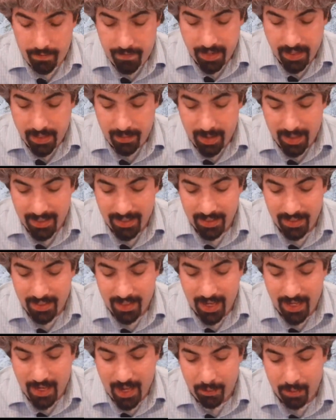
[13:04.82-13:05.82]
affected about 6
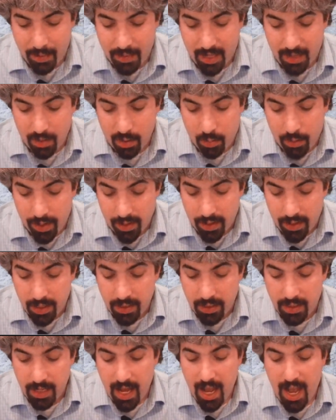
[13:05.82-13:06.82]
to 10% of the
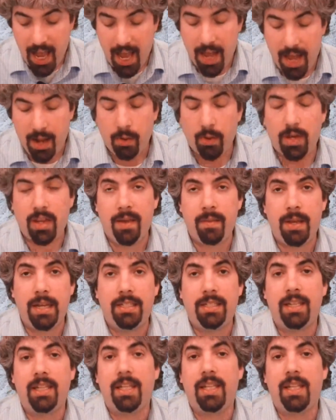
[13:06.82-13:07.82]
queries, and it would
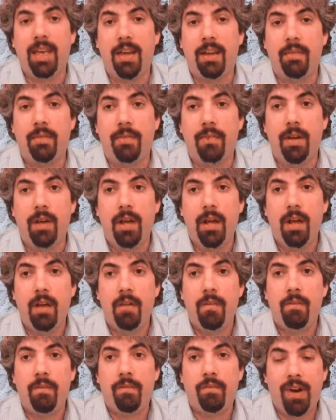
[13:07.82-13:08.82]
basically give
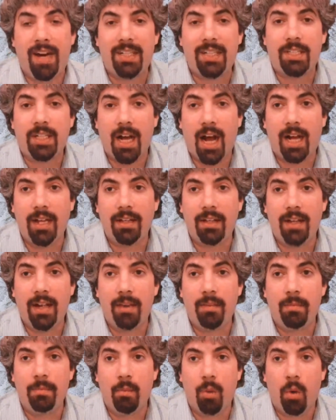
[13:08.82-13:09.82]
fresh
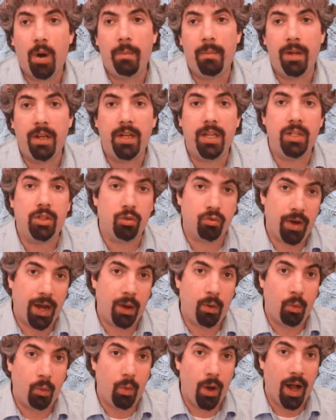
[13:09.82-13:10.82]
content more ability to
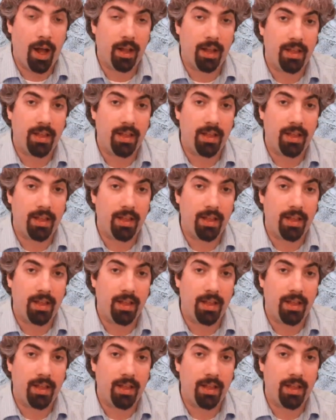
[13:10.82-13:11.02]
rank well.